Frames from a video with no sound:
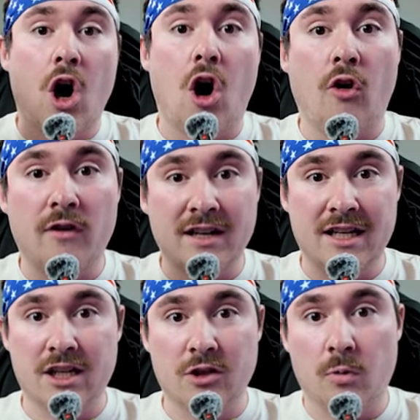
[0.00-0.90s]

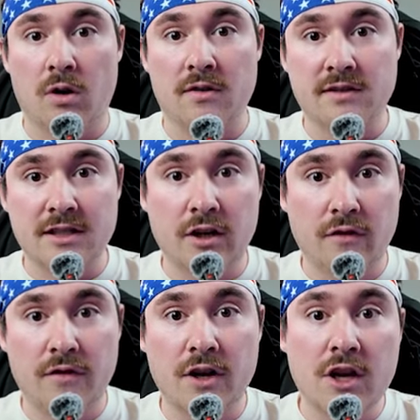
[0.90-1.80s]
already in the wallet
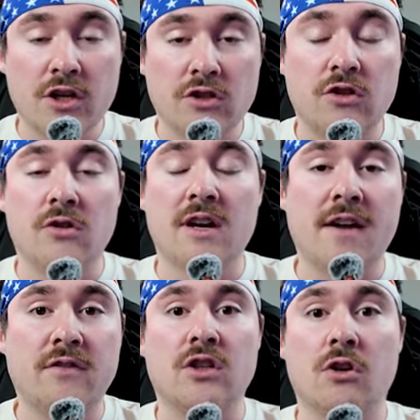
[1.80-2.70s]
itself, so you don't
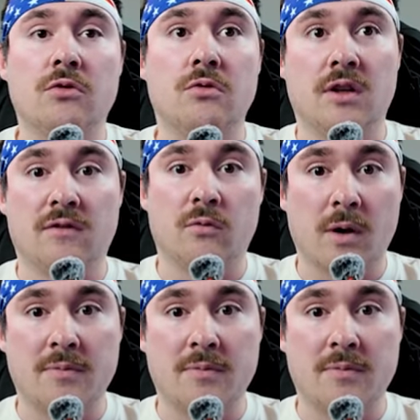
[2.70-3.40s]
have to go to different